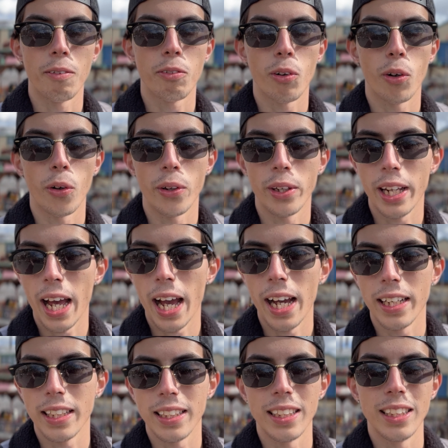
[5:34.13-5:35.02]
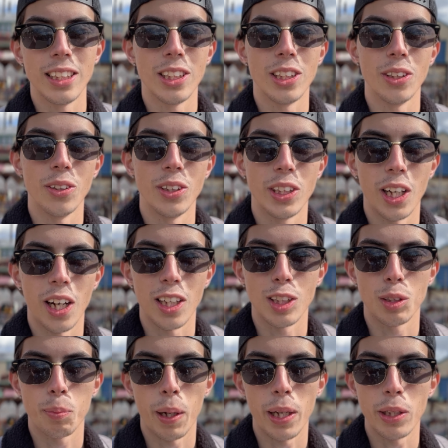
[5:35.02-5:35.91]
for that into
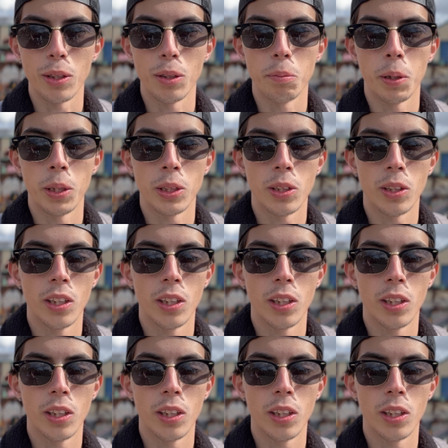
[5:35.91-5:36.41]
Tiana's Bayou Adventure.